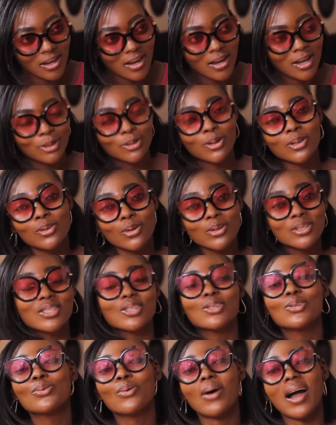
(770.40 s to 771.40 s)
Not
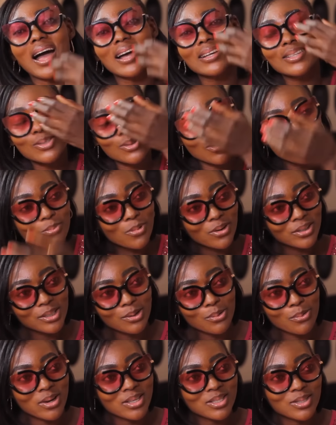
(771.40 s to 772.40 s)
until you ask
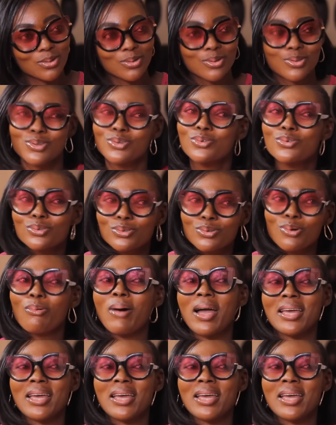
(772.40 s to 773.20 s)
somebody questions, you don't know